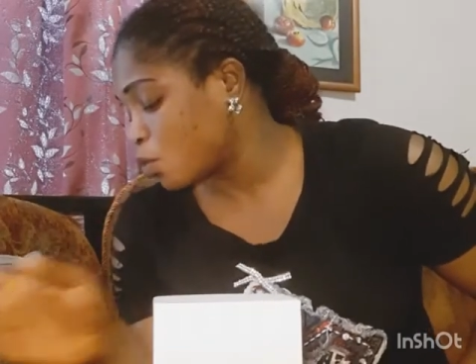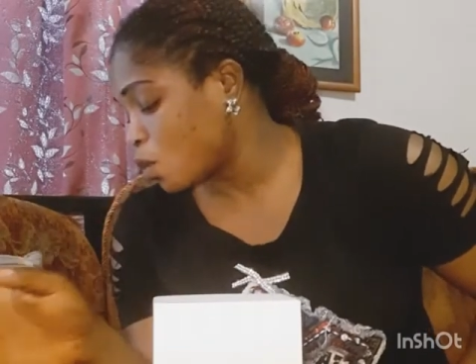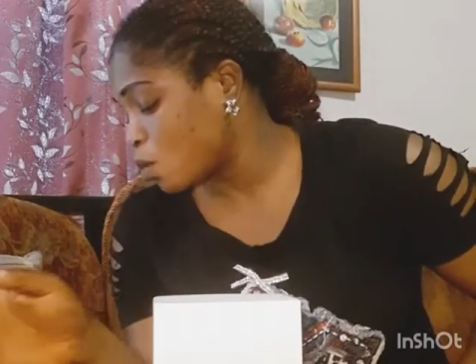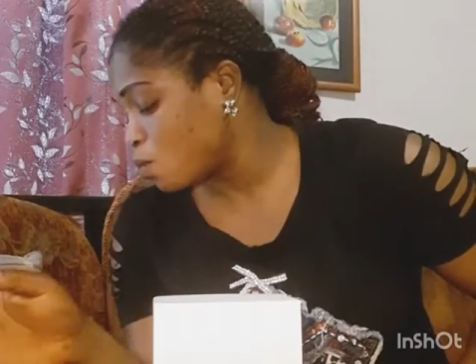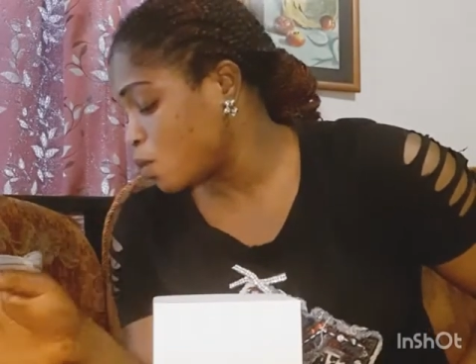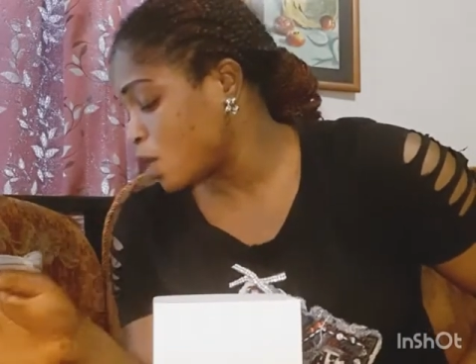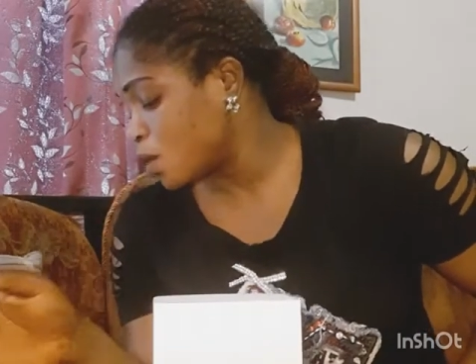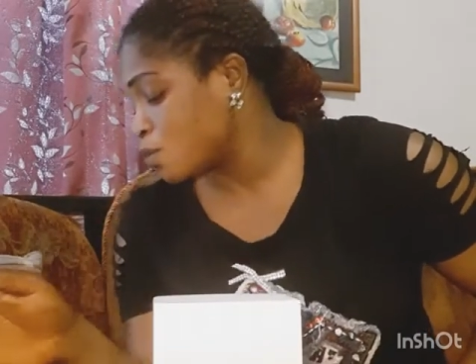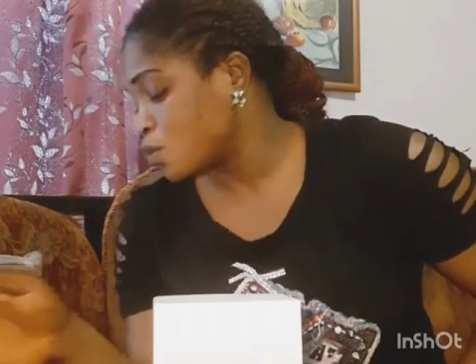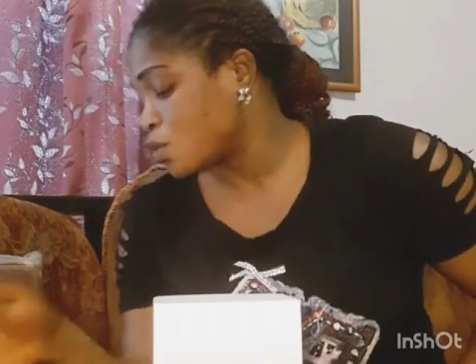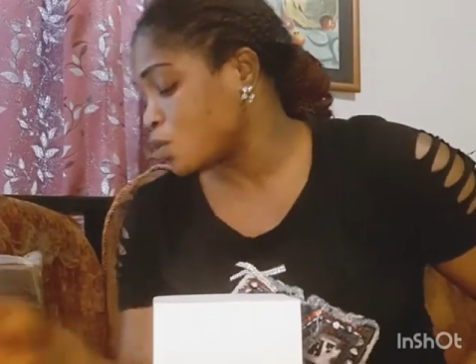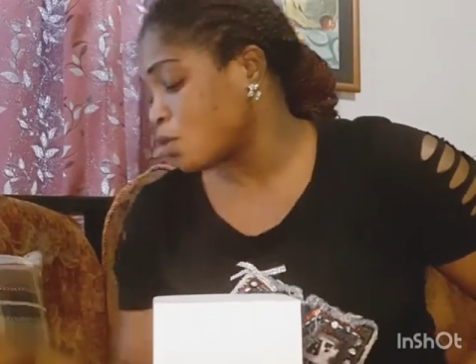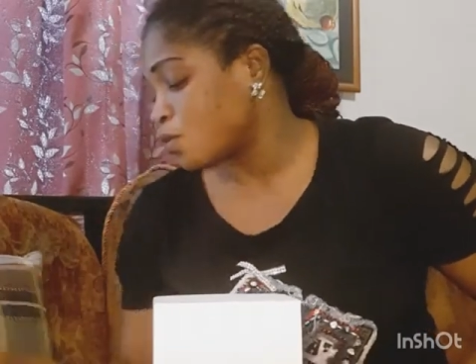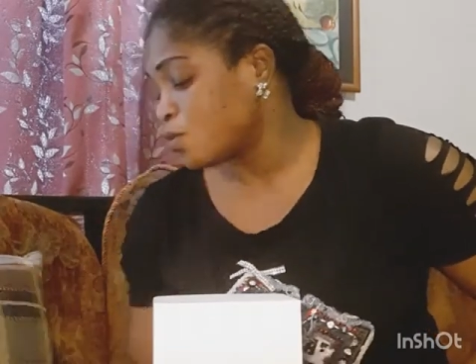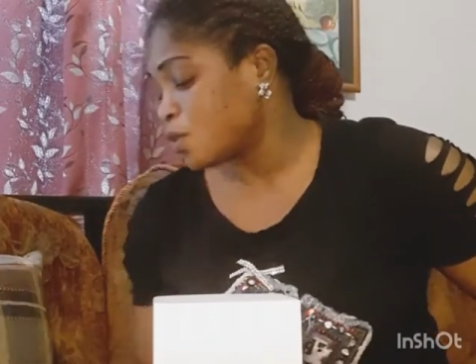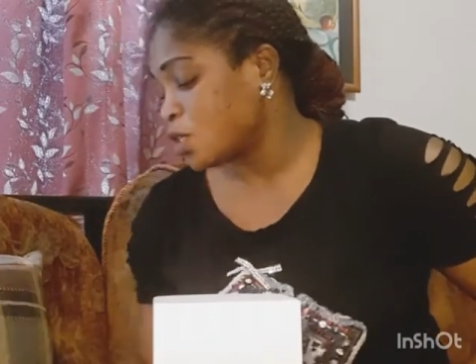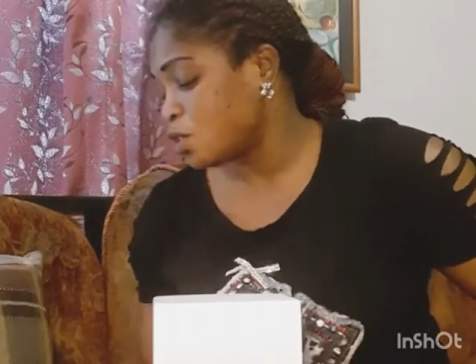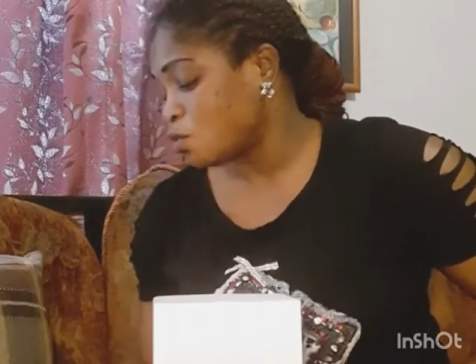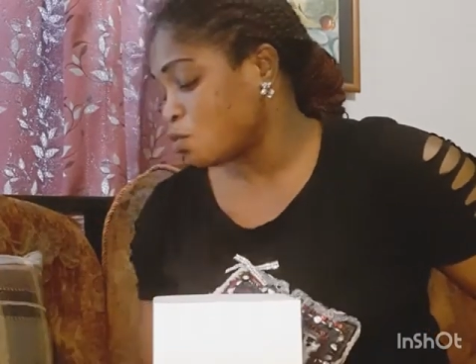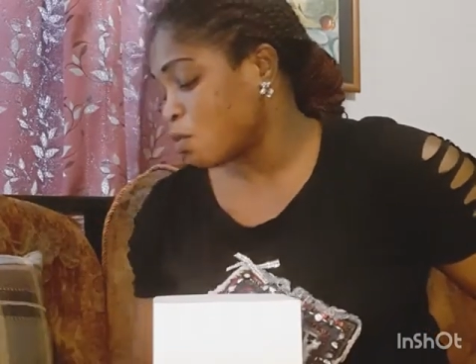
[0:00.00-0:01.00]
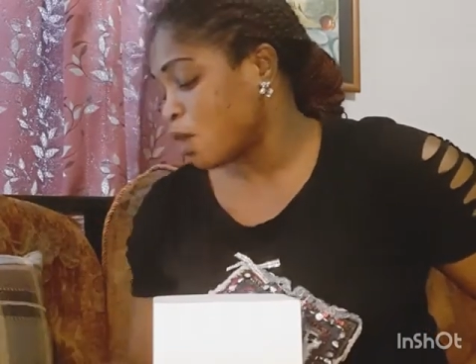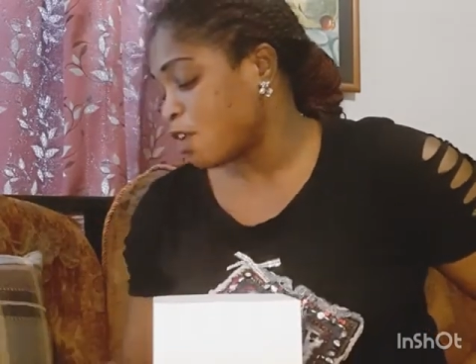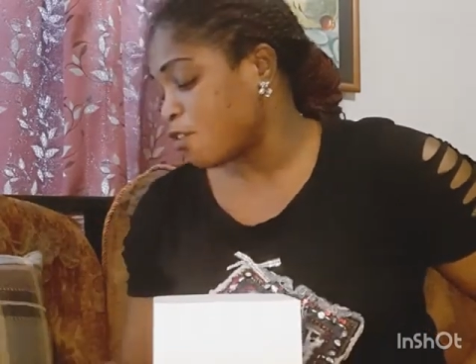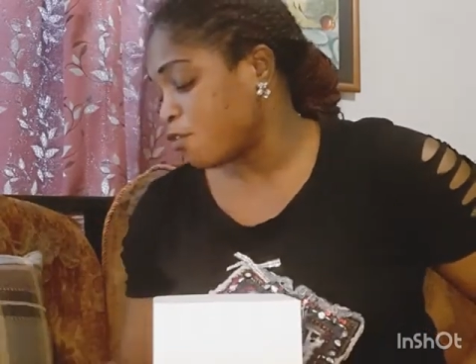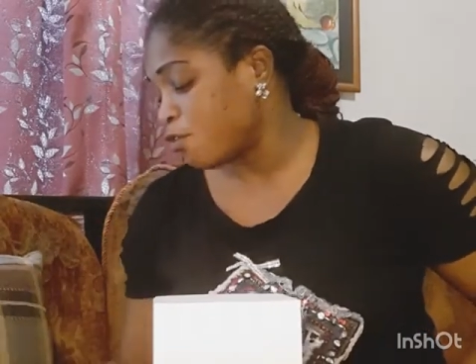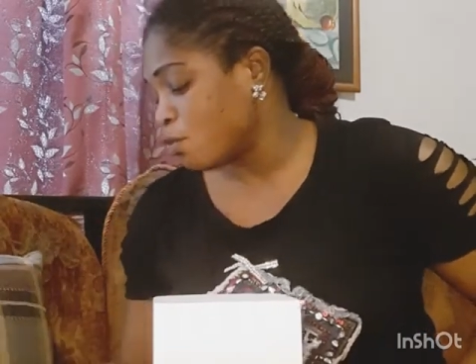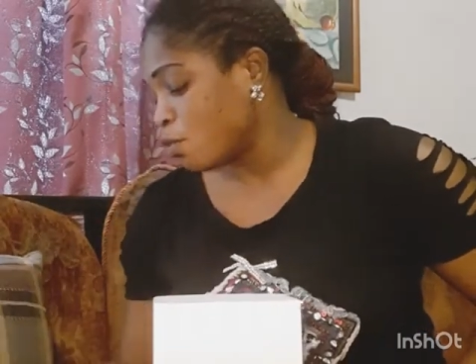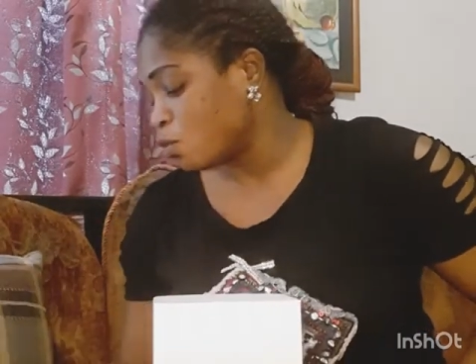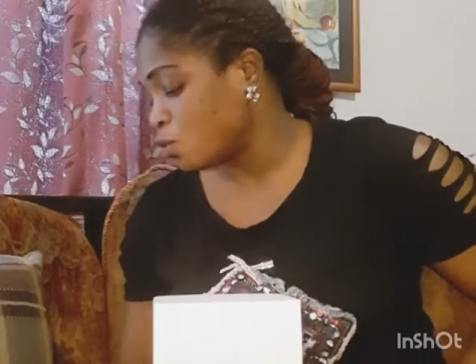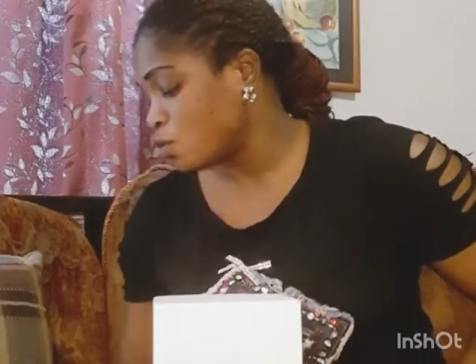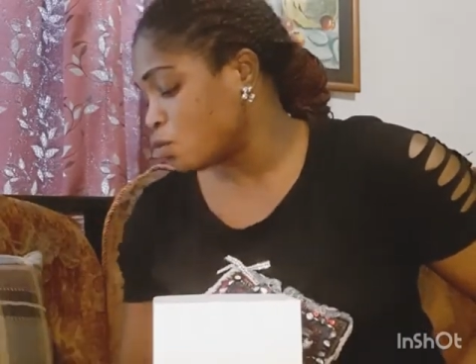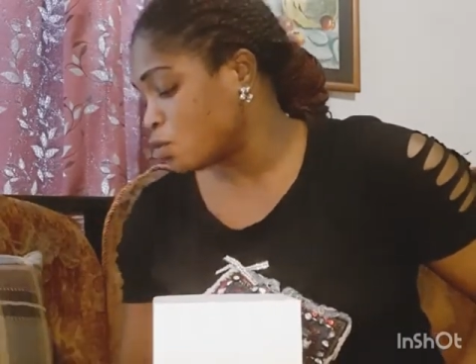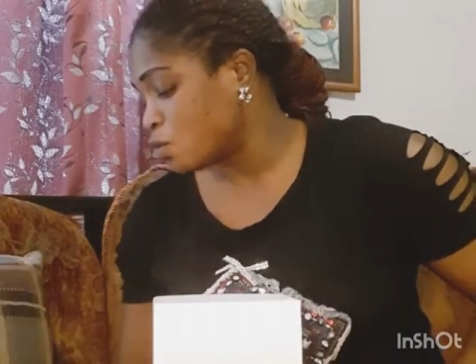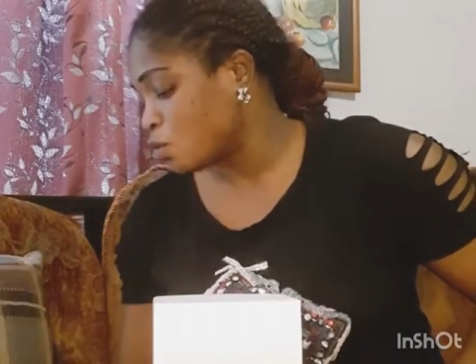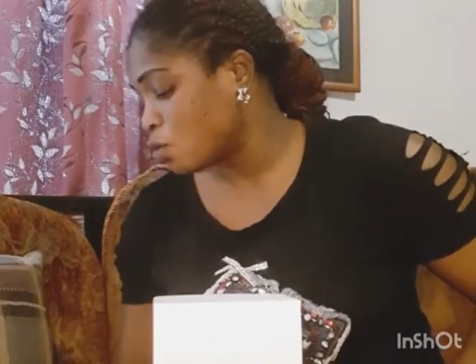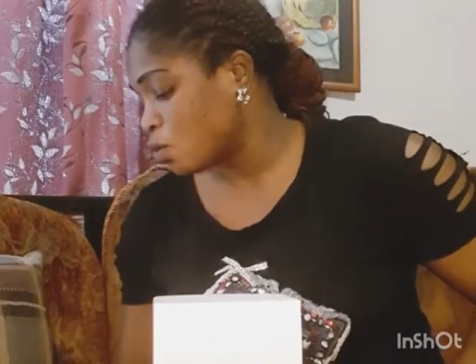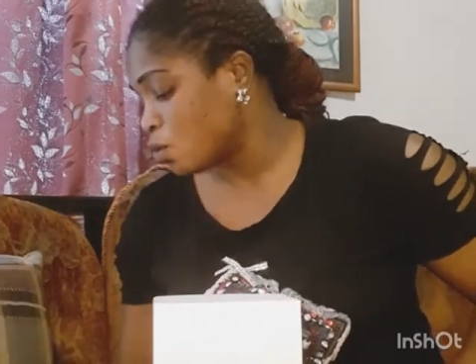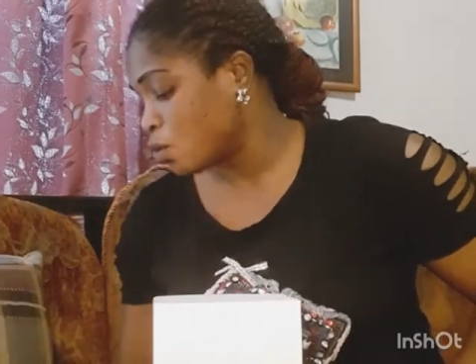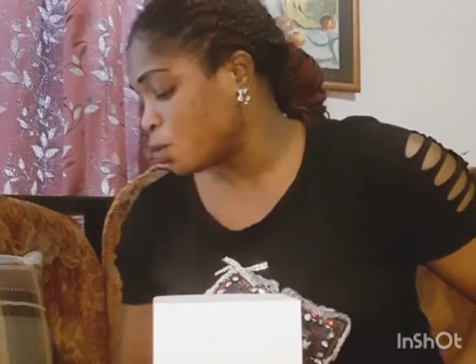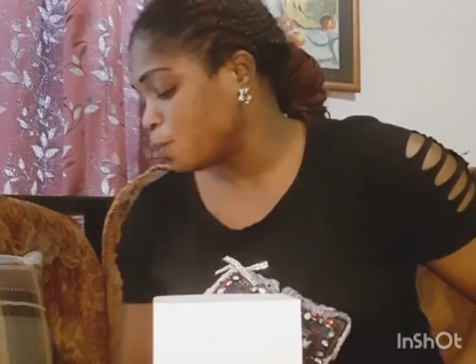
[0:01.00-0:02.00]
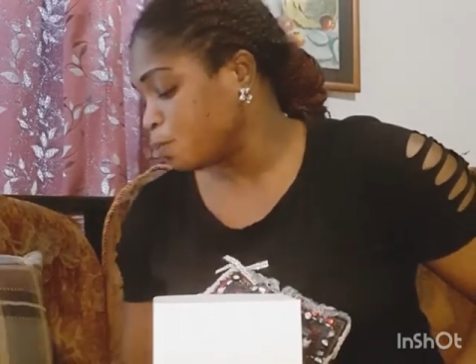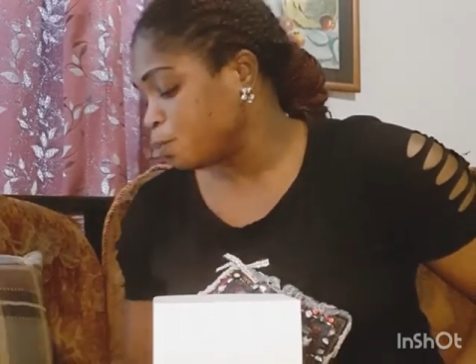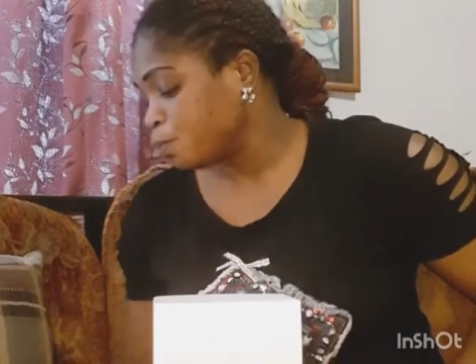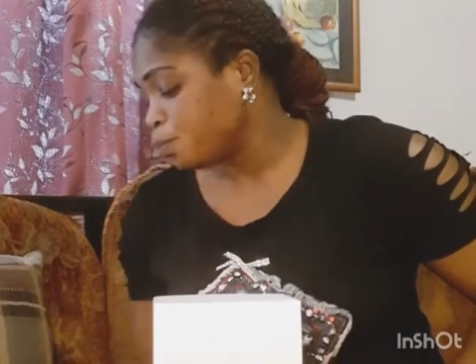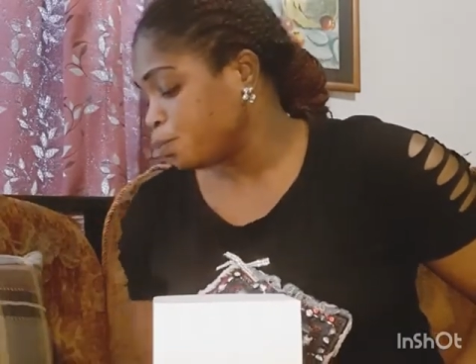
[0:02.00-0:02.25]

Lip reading: problems of this my phone. So